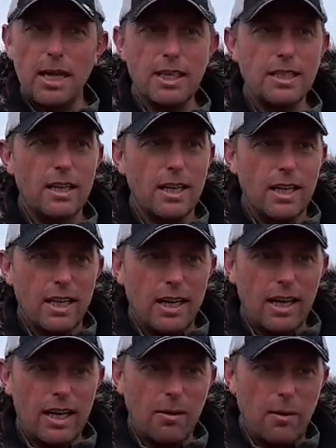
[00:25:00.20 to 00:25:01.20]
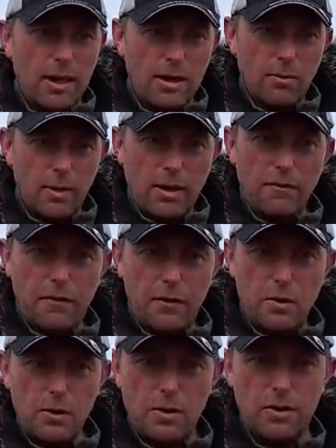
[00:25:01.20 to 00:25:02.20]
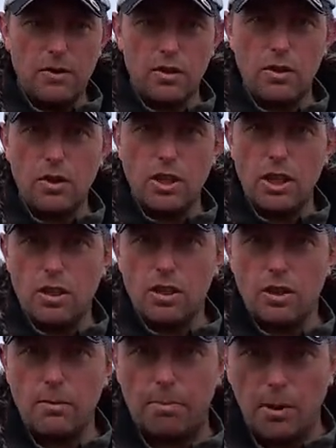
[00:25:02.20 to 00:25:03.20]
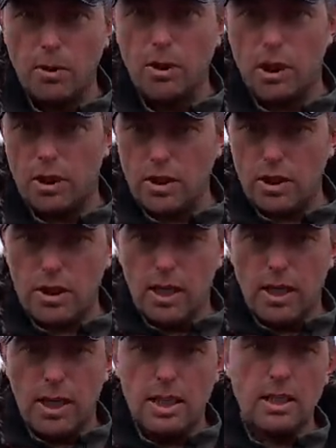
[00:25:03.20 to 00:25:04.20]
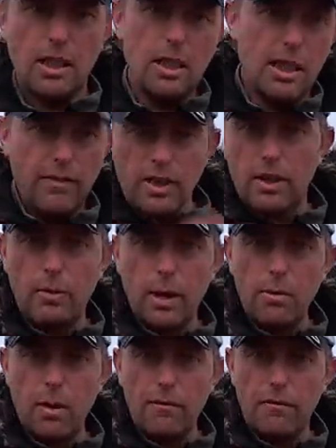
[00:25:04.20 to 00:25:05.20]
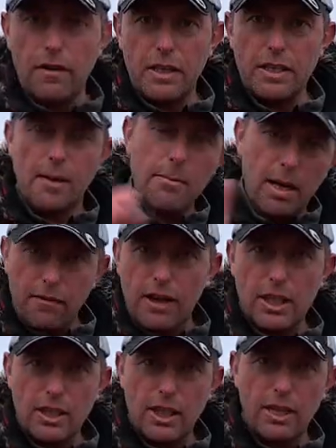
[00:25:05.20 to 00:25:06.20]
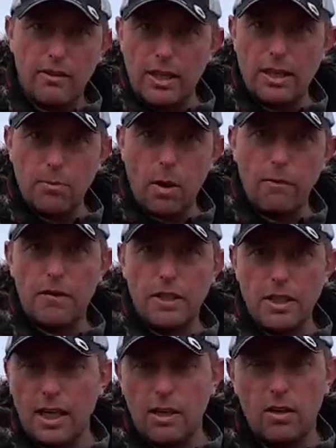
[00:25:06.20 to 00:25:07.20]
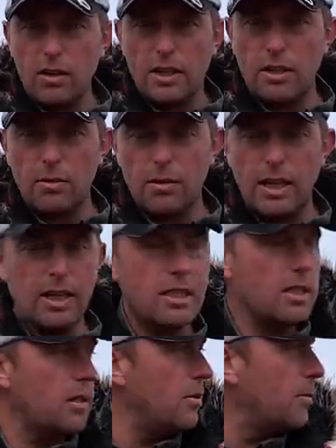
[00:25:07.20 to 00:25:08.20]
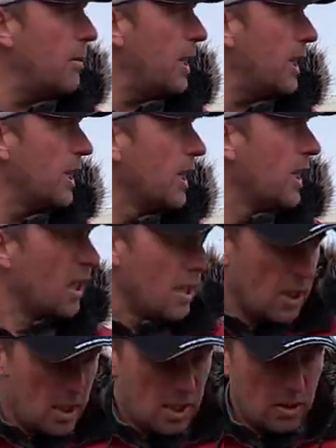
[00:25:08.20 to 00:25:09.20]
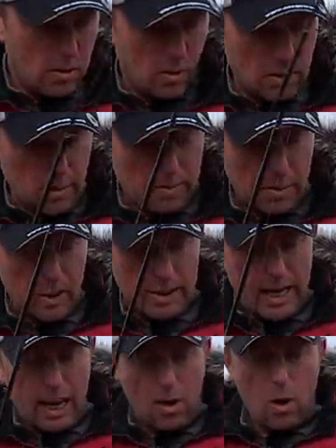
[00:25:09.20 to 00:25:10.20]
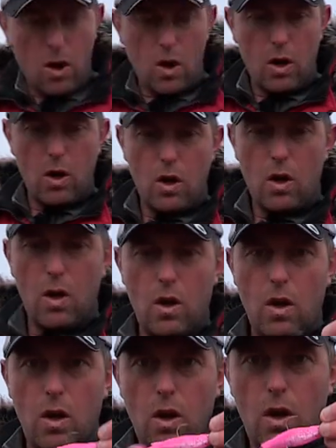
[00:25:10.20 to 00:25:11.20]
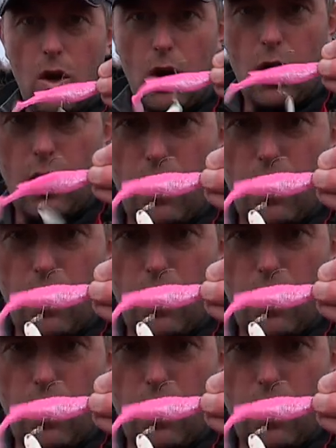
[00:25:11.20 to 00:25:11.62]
is, when when foods are such is such abundance, is that they've only got to eat one fish. Them that are flashing, they're eating one fish. They're gone. They don't want anything to do with me. So all I'm going to put on now. I've